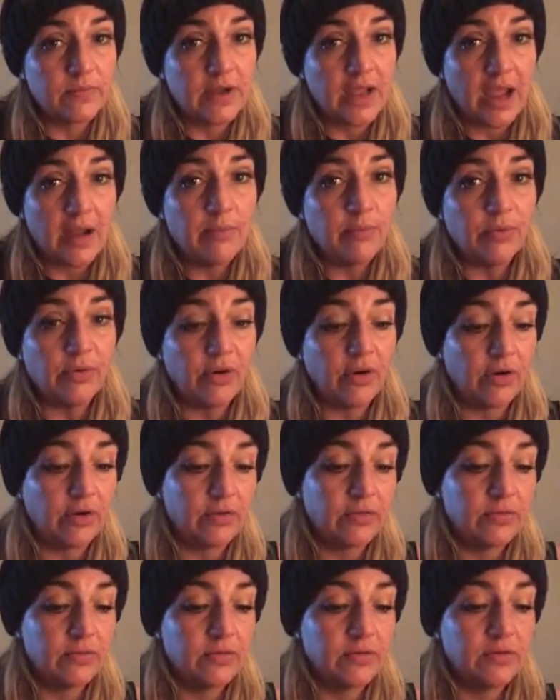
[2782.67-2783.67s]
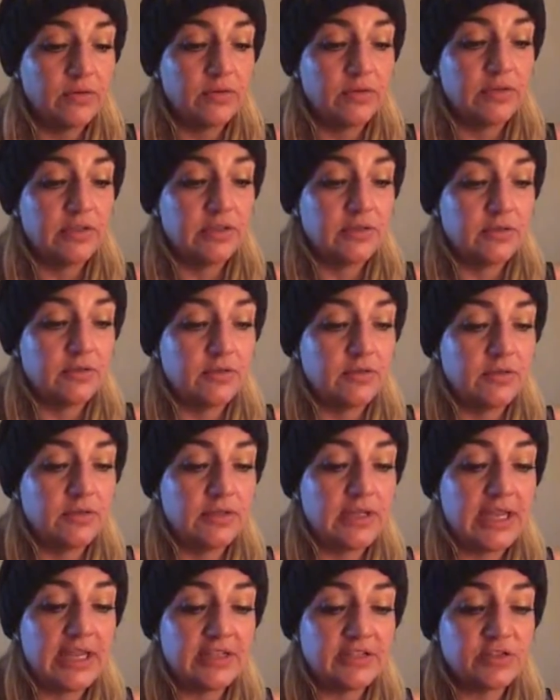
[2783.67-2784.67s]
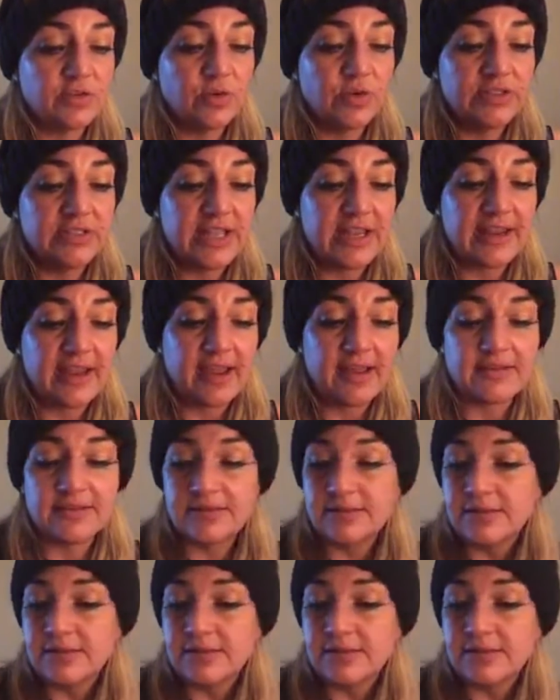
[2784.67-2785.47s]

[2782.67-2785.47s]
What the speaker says: Emperor. King of Swords, I guess.